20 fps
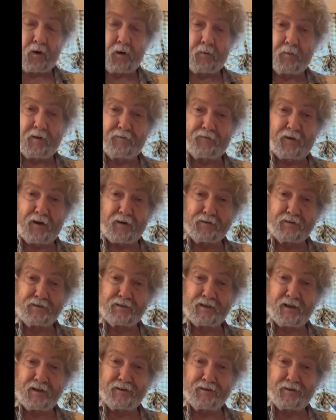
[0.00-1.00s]
of my favorites,
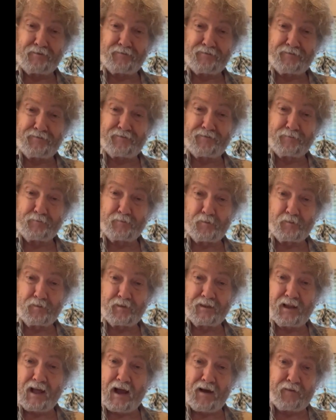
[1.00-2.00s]
I
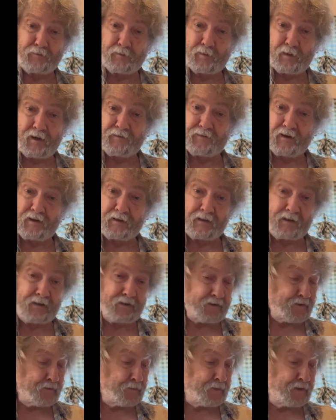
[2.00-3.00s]
laughed when I found out
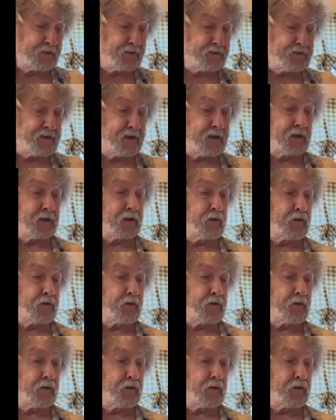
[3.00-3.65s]
the Beatles in Hello